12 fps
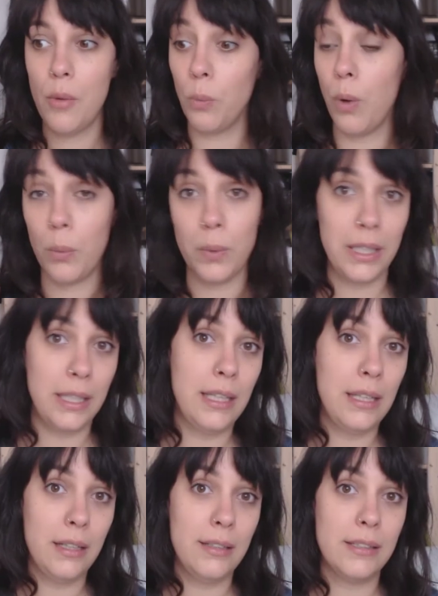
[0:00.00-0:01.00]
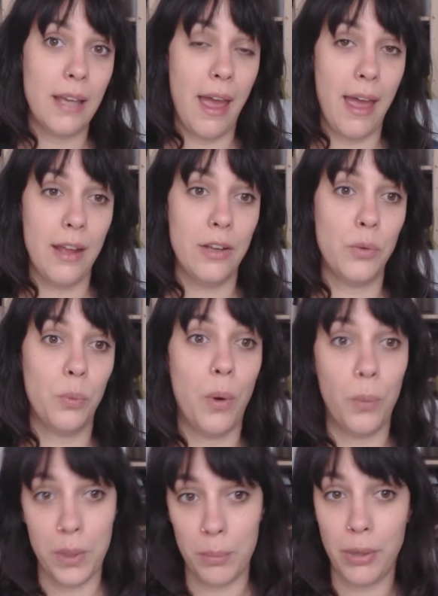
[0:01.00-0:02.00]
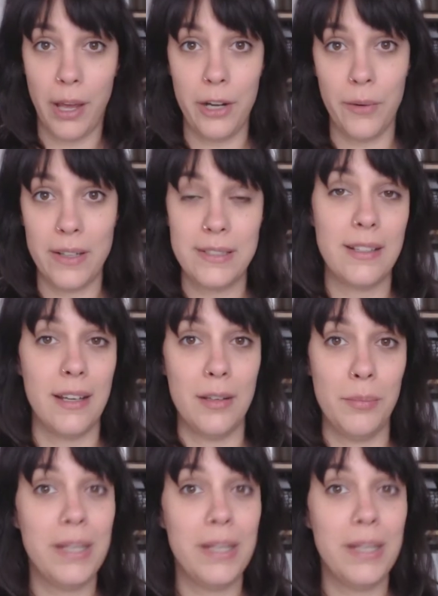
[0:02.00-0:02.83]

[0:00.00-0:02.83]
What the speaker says: what we eat and what we apply to our skin,